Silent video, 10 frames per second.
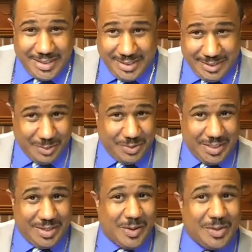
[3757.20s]
you know,
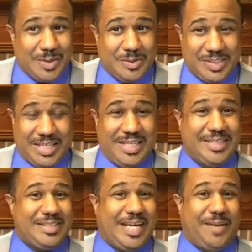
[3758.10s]
and all those
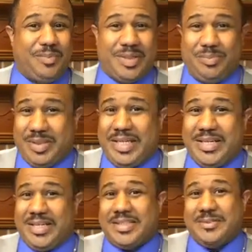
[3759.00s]
things. I, but but He
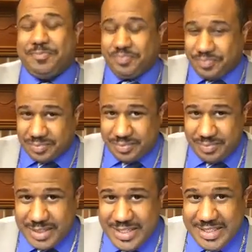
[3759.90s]
doesn't
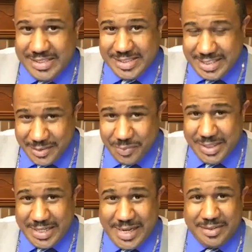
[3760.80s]
He doesn't give
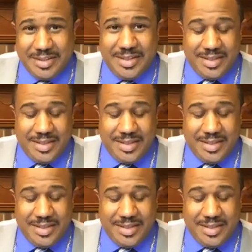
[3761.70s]
me that.